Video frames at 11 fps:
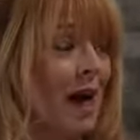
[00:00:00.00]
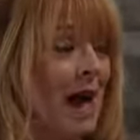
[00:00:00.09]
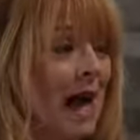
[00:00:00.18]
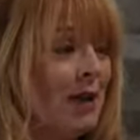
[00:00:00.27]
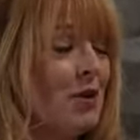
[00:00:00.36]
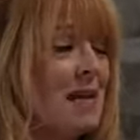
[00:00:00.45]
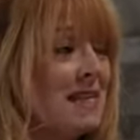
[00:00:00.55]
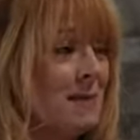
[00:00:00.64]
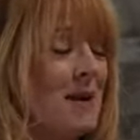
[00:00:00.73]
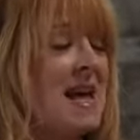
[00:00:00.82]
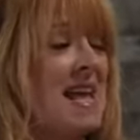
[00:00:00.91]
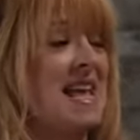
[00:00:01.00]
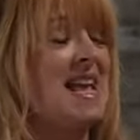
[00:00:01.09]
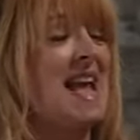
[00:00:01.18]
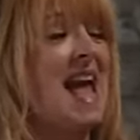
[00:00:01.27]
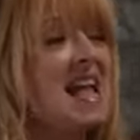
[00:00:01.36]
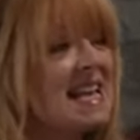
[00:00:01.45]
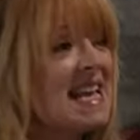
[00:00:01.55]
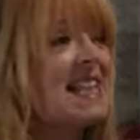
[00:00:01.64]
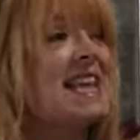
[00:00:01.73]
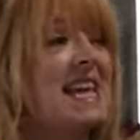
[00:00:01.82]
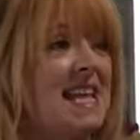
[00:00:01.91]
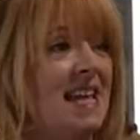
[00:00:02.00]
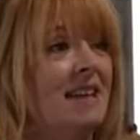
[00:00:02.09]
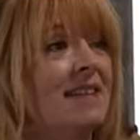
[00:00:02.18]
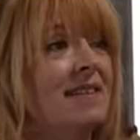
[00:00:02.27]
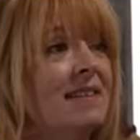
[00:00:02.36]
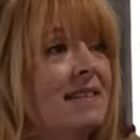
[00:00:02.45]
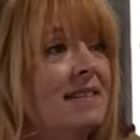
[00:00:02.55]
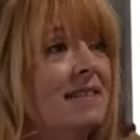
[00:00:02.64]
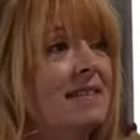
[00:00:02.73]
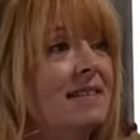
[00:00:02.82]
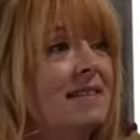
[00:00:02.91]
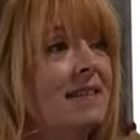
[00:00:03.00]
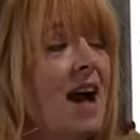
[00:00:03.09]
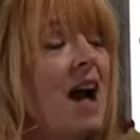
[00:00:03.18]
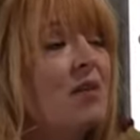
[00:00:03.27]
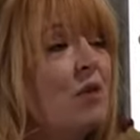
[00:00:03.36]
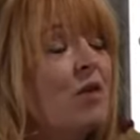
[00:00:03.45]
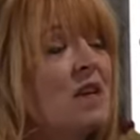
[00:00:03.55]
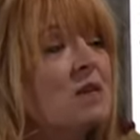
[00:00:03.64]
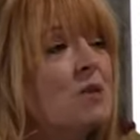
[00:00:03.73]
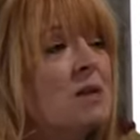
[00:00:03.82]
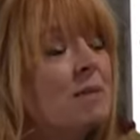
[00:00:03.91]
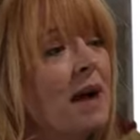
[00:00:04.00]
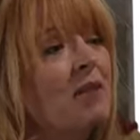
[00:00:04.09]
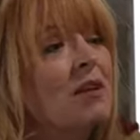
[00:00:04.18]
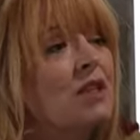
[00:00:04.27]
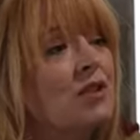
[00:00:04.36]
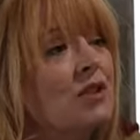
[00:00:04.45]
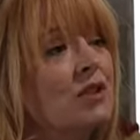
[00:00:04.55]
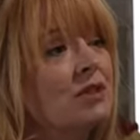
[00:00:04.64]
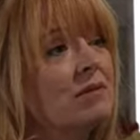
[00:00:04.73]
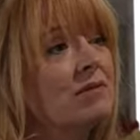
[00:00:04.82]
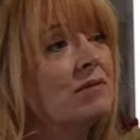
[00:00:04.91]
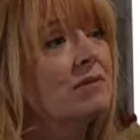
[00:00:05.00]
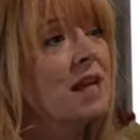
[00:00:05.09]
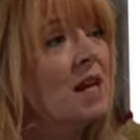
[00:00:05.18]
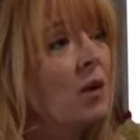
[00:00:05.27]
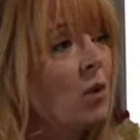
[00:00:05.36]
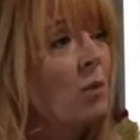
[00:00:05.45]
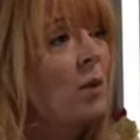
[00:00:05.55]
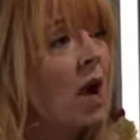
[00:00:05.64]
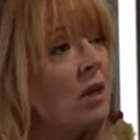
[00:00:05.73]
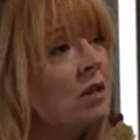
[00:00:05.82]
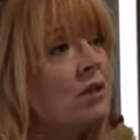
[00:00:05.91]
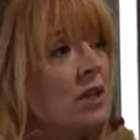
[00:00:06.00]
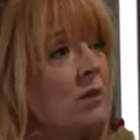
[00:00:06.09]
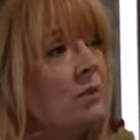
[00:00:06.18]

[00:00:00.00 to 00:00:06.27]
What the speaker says: I don't need to be anything. I thought this was a marriage, equal partnership.